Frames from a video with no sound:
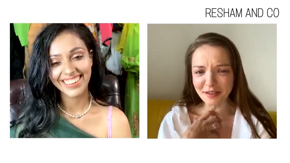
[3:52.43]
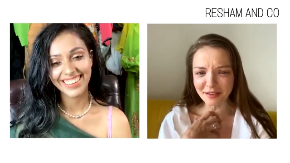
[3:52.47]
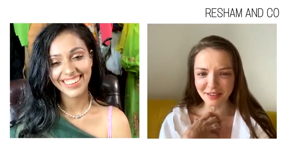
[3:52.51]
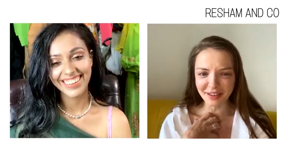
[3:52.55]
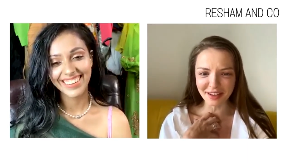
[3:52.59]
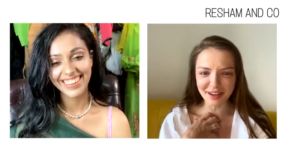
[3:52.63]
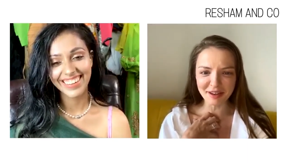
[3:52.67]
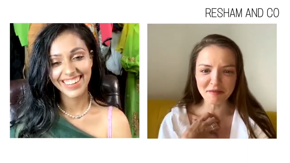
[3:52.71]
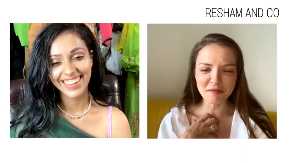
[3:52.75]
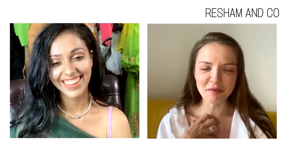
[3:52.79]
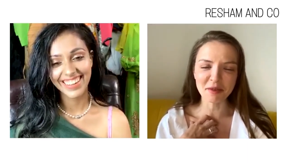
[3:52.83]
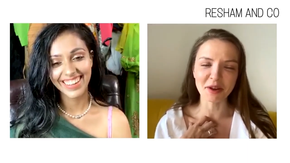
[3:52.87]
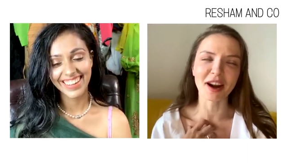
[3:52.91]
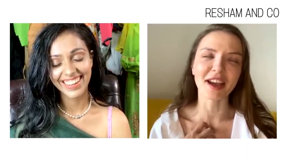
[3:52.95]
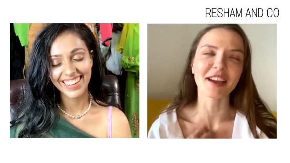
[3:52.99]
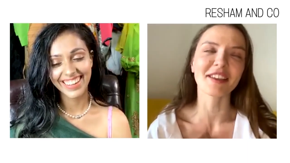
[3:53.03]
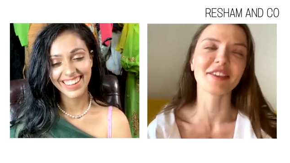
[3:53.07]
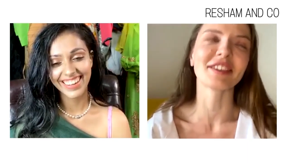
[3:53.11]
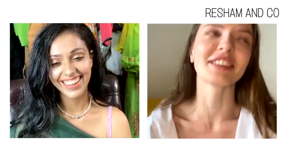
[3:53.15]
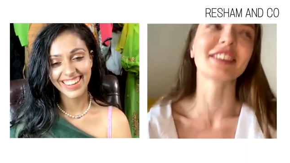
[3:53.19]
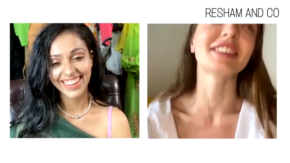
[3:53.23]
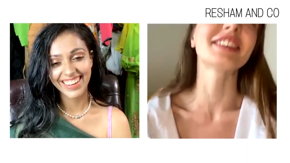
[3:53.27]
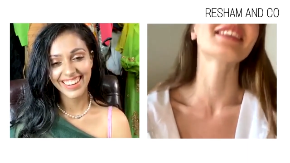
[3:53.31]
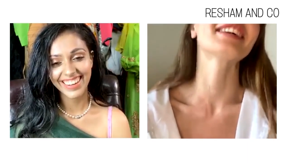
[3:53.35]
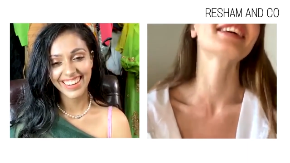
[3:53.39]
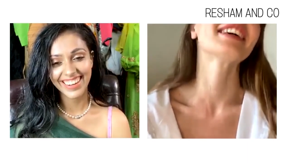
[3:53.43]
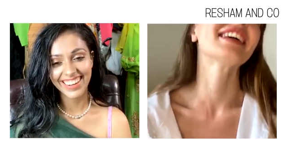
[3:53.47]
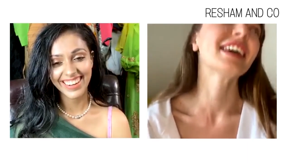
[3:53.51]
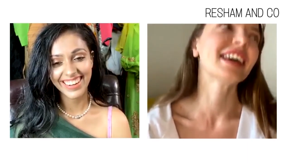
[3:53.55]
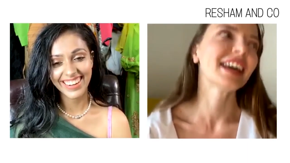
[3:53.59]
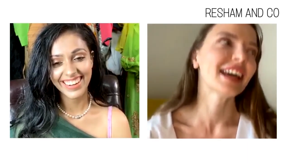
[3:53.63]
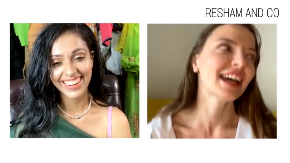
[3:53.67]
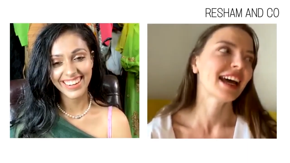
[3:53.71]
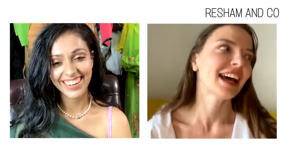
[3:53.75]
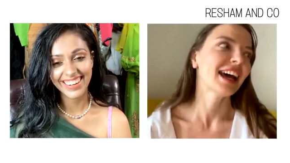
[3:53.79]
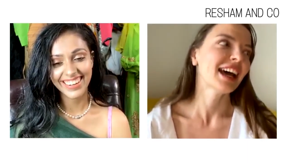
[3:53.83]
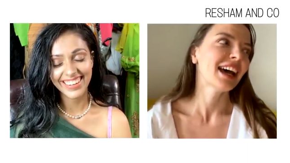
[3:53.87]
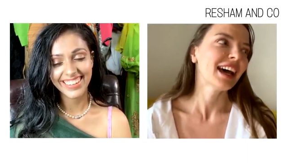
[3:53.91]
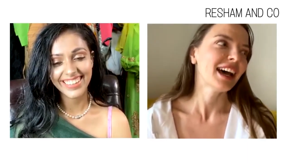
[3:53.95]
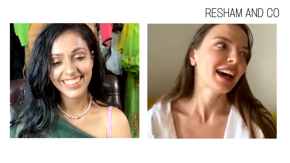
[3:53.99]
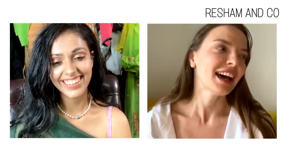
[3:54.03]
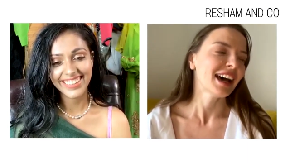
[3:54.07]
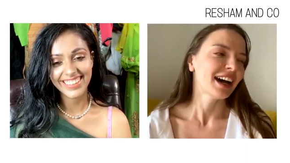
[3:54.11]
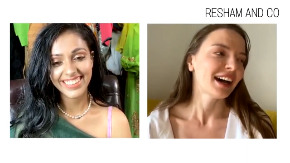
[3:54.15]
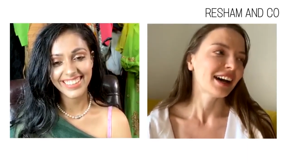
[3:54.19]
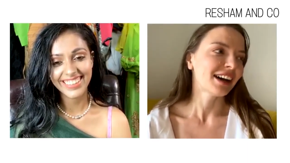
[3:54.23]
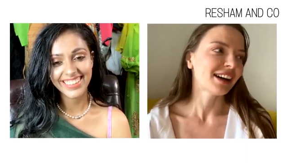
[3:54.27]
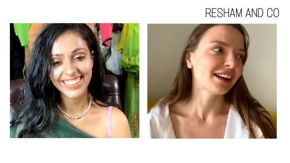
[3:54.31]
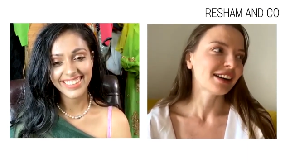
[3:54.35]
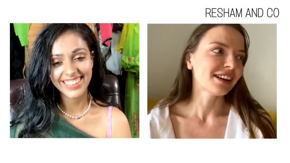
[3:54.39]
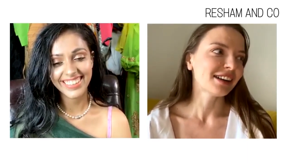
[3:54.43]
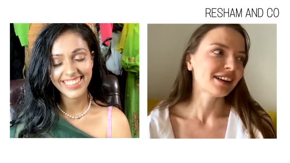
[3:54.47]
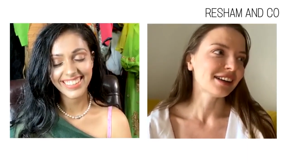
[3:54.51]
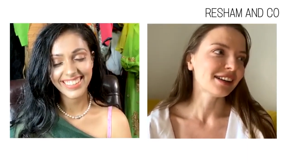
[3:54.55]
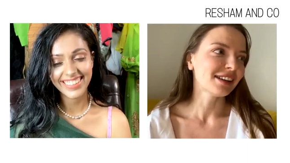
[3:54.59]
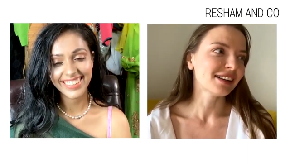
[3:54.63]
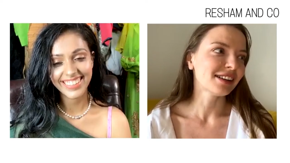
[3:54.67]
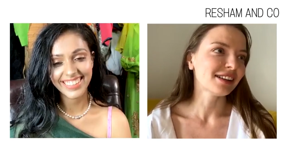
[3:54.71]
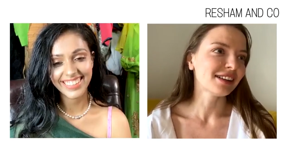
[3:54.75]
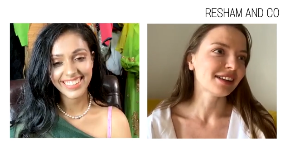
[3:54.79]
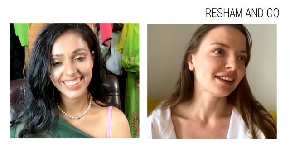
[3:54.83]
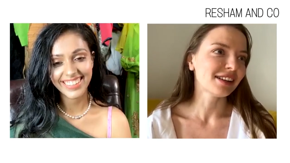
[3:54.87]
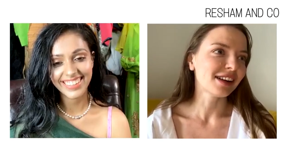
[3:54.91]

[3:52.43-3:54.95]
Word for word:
Speaker 1: very private uh,